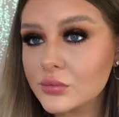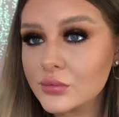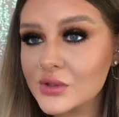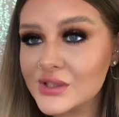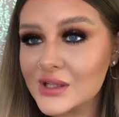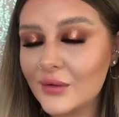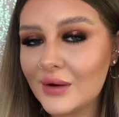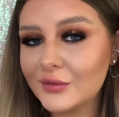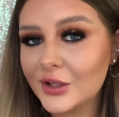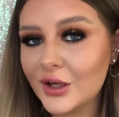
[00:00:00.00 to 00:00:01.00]
So I'm
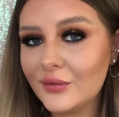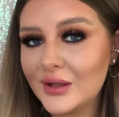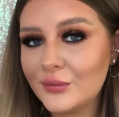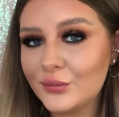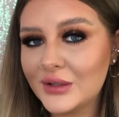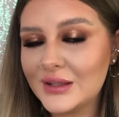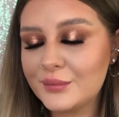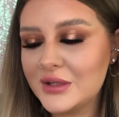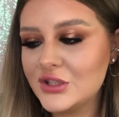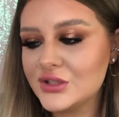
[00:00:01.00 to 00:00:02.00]
going to go in with
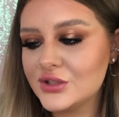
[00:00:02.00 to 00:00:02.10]
Peaches and